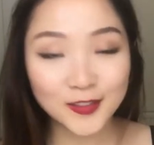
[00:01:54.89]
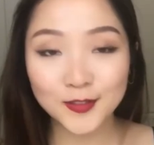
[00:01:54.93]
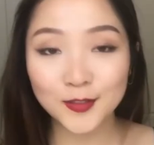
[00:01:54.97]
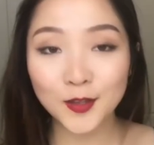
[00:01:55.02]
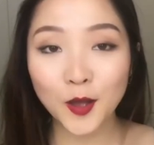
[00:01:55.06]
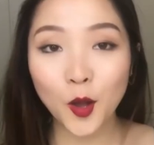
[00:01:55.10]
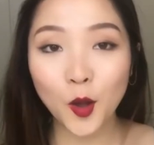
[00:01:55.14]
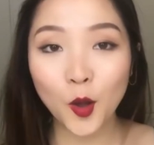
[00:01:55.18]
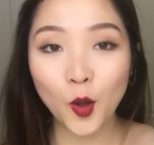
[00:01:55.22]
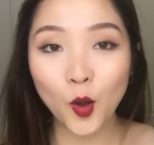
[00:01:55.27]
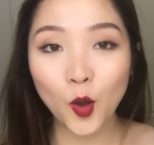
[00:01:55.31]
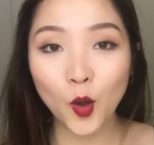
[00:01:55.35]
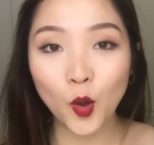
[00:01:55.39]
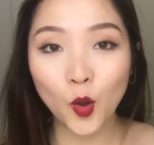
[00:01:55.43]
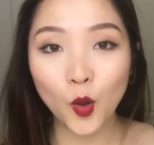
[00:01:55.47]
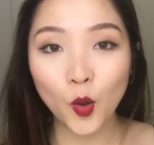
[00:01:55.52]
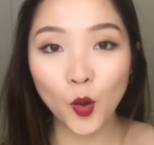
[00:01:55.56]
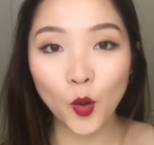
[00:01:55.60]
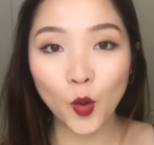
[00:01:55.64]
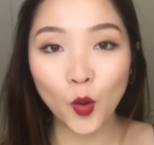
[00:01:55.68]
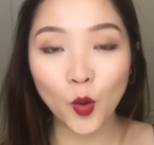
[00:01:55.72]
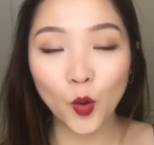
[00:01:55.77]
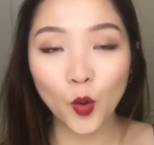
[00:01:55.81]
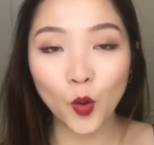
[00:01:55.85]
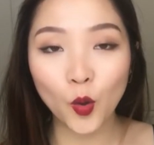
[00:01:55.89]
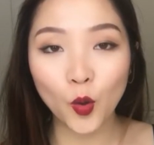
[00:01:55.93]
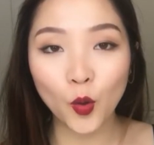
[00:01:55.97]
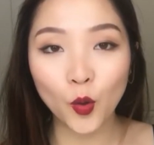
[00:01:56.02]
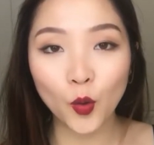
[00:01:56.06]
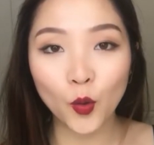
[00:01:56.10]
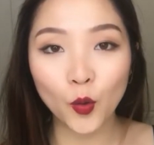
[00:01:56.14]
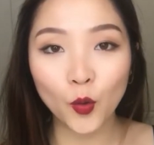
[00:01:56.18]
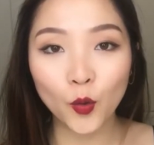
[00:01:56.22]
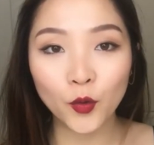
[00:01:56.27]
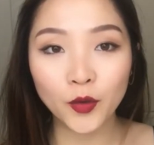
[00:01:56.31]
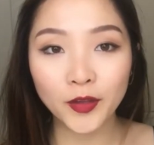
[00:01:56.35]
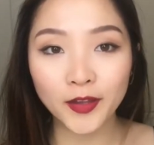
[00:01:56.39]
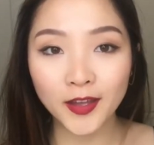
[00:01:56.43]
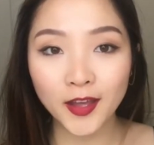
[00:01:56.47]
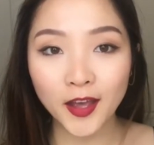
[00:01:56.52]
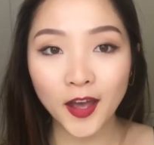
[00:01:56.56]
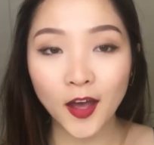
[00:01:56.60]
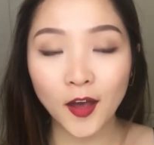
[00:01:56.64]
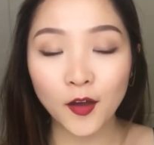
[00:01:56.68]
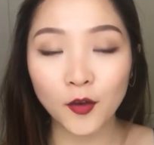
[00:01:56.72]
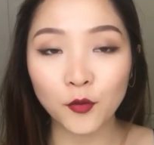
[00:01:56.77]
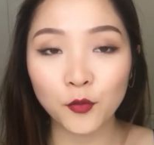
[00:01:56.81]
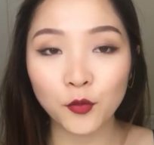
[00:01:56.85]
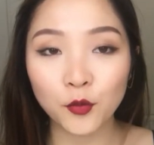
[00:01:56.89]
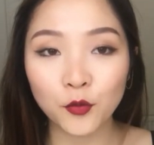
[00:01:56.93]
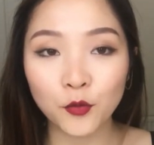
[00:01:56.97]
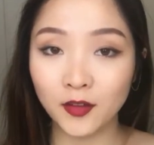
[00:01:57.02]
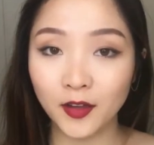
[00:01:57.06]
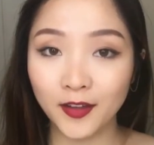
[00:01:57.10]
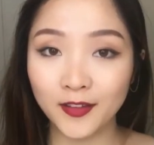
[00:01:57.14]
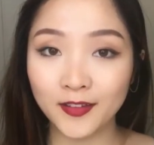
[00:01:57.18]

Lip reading: So yeah,